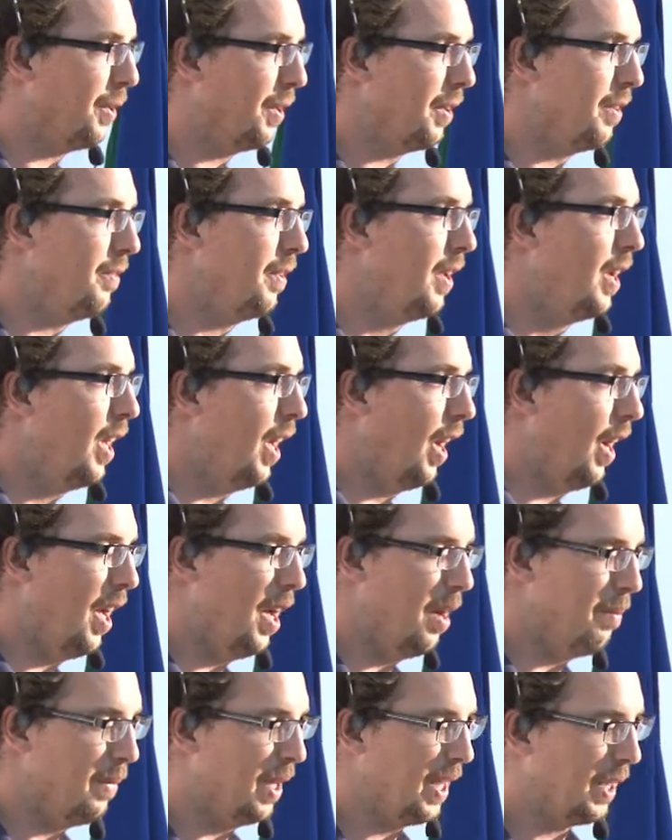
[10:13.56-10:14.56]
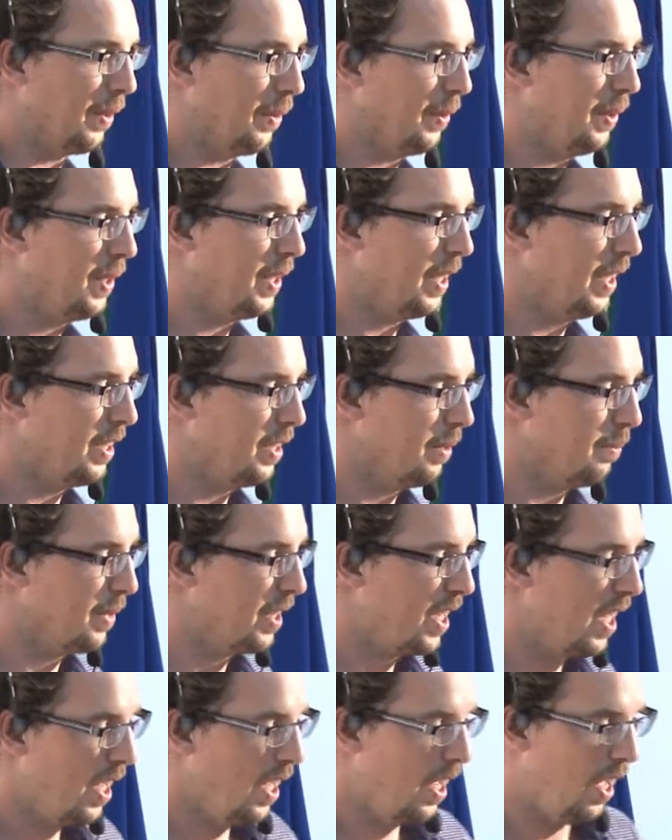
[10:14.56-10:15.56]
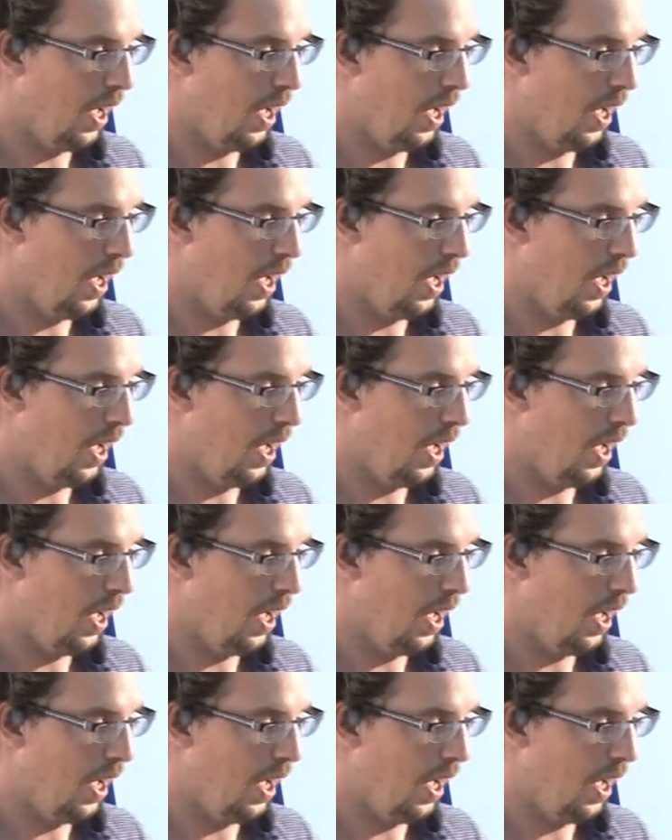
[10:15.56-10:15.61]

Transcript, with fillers: sort of uh, microorganisms.